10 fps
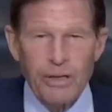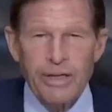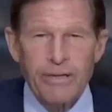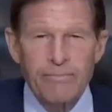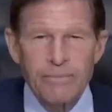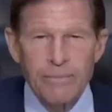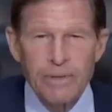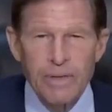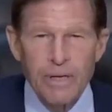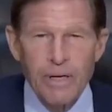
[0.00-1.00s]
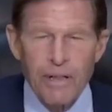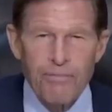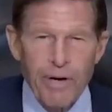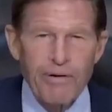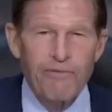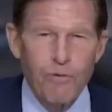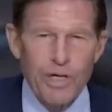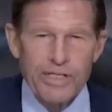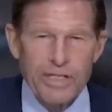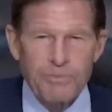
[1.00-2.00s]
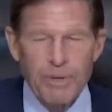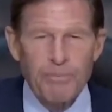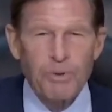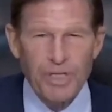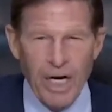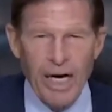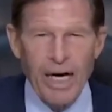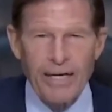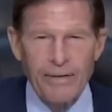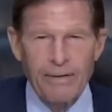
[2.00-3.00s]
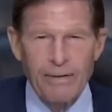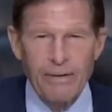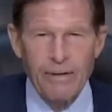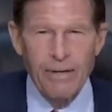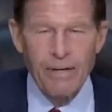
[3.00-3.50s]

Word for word: at the hearing unsatisfied with Dave Calhoun's answers,